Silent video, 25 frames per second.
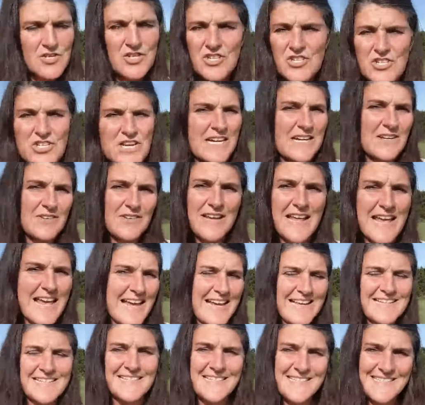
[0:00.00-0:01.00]
just check on
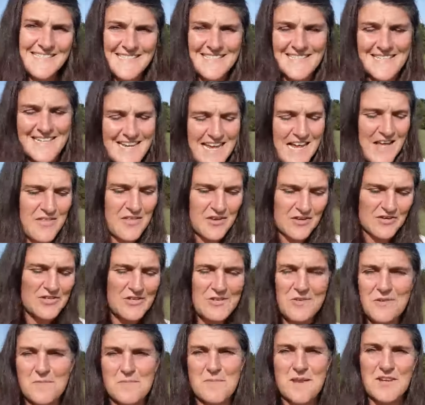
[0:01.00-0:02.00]
eggs and see how they're
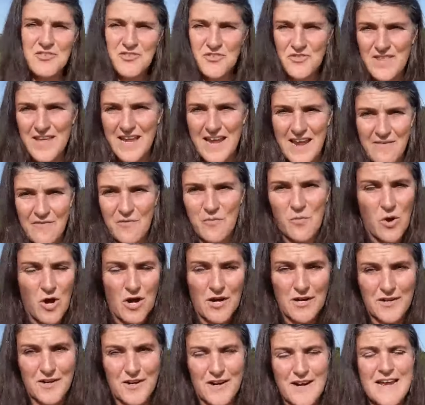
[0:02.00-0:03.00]
doing, make sure they have
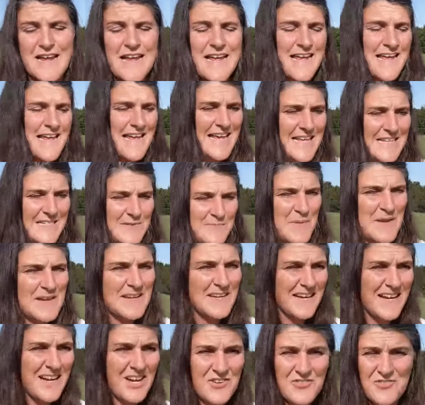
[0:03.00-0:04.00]
water. It's
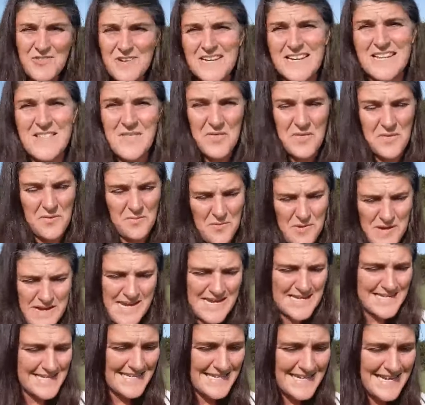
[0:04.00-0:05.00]
been one hundred and
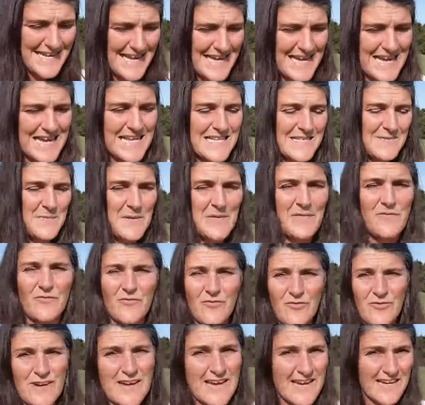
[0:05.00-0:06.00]
three today. It's
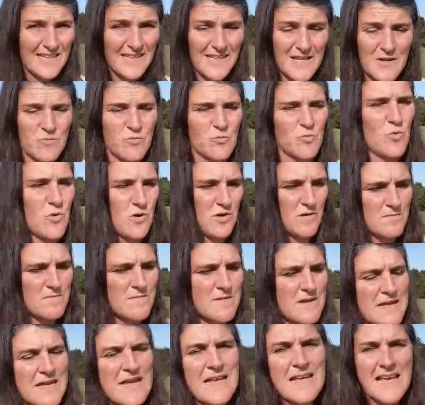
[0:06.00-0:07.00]
been really
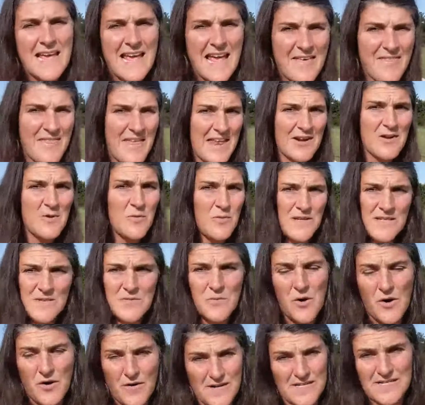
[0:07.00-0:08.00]
warm, and that
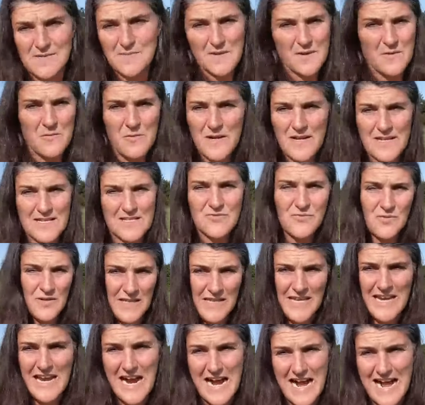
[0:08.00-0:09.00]
always worries me when it's
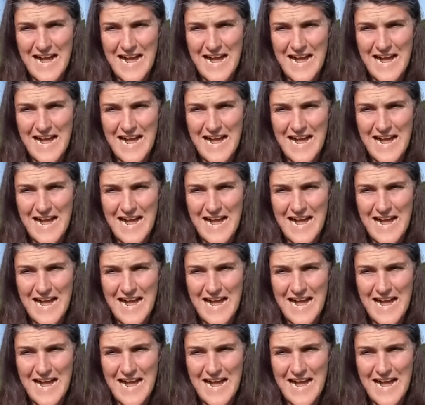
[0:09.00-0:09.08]
really